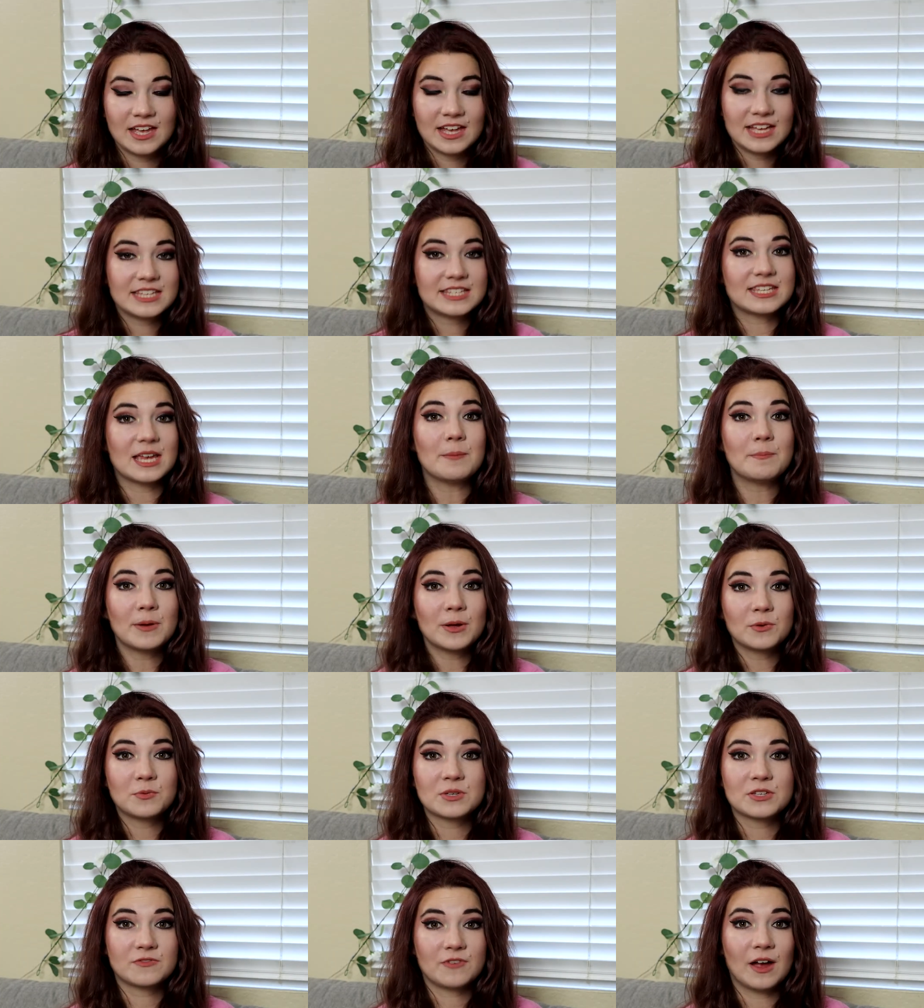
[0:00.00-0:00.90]
Set build
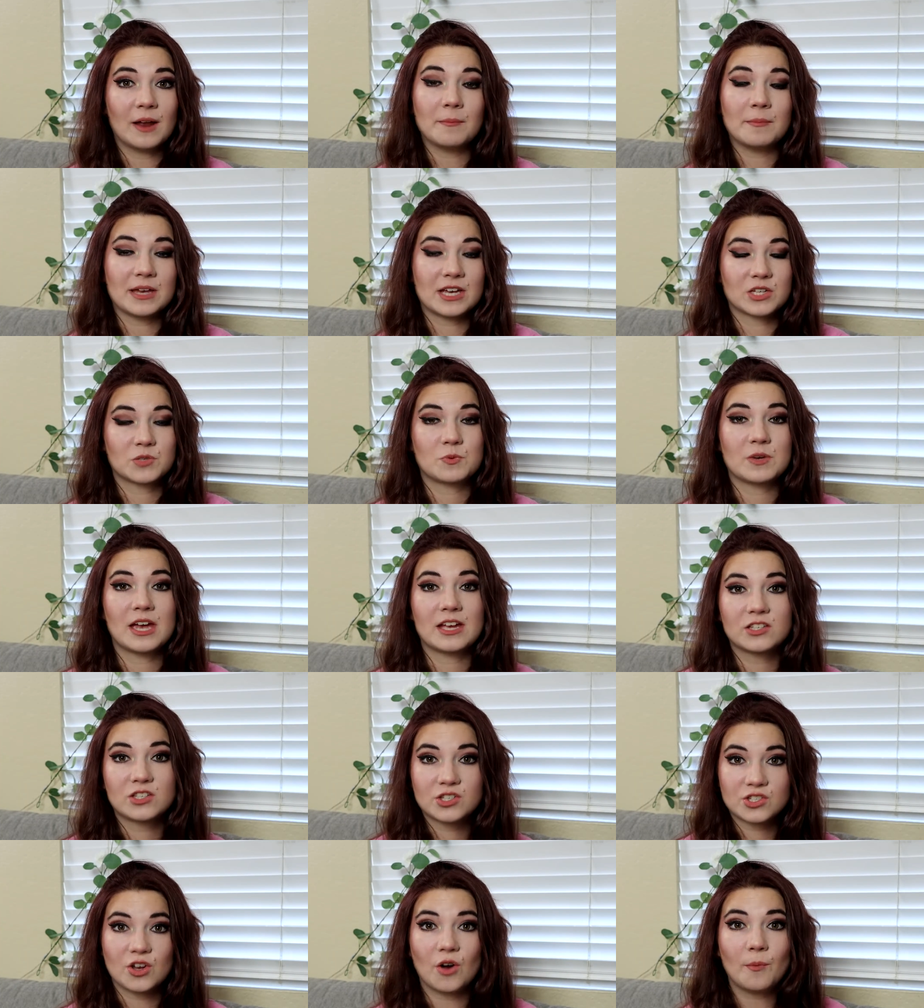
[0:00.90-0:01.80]
was fun because we had
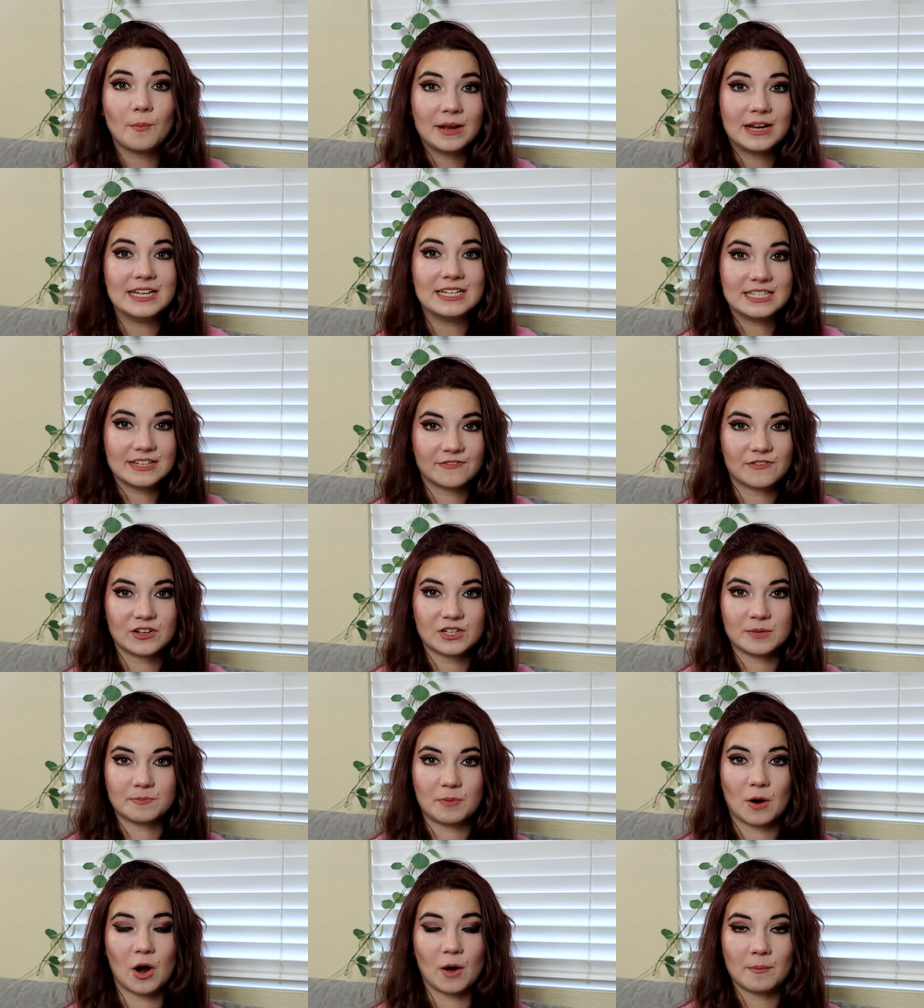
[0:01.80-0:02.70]
so many different
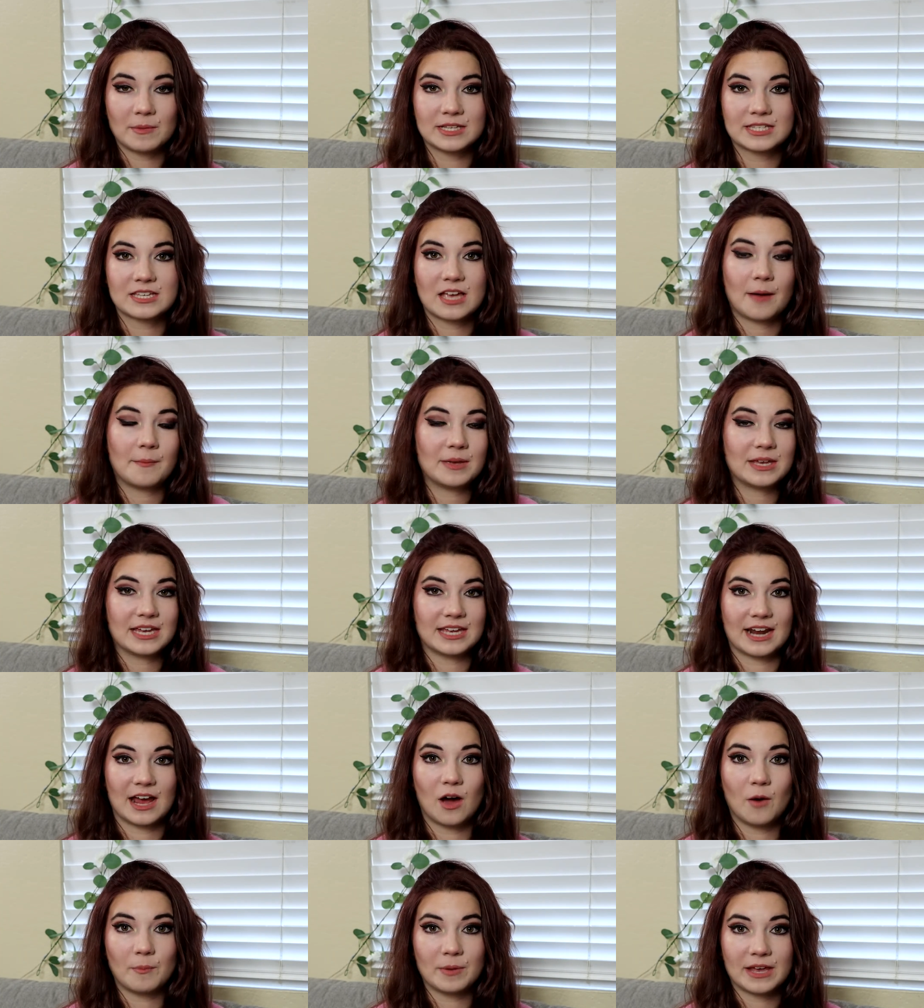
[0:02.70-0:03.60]
departments coming in
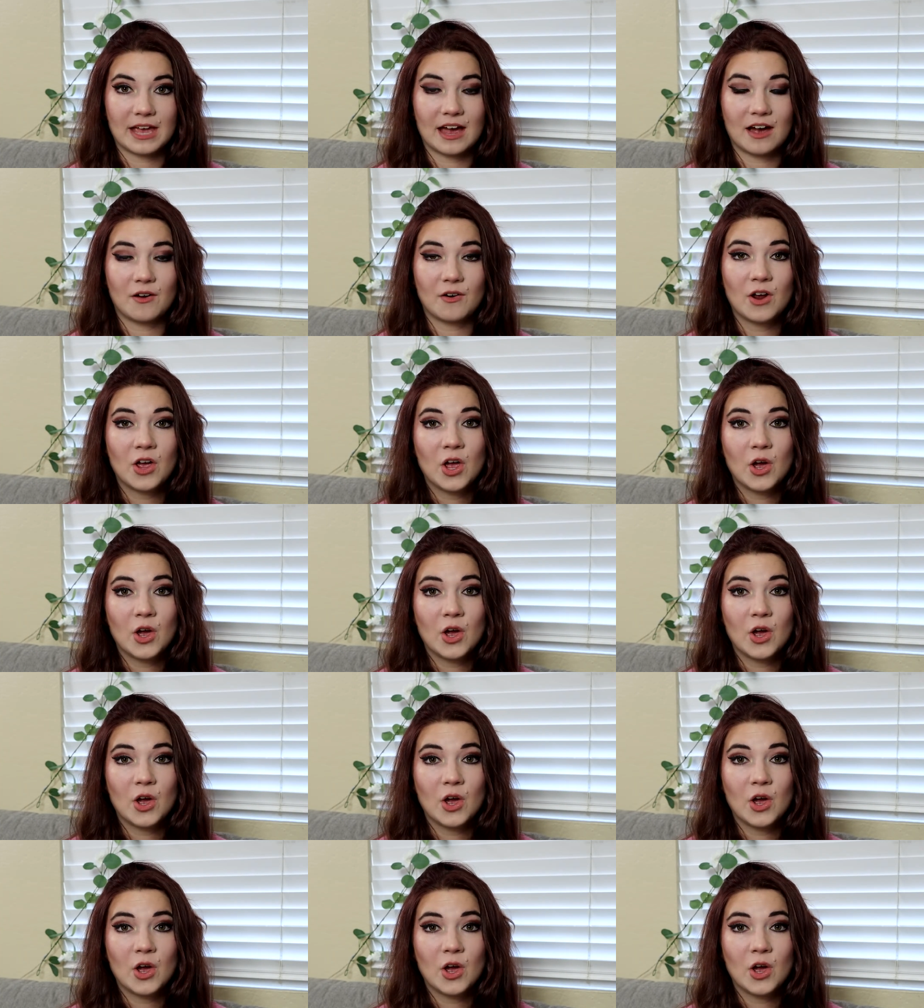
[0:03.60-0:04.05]
helping out.